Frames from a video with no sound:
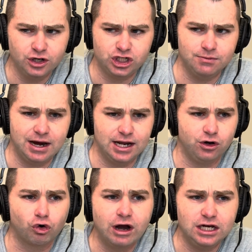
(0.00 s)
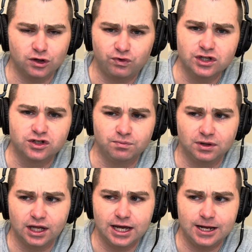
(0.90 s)
She made a great defensive
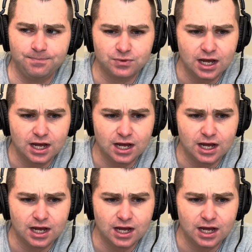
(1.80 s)
play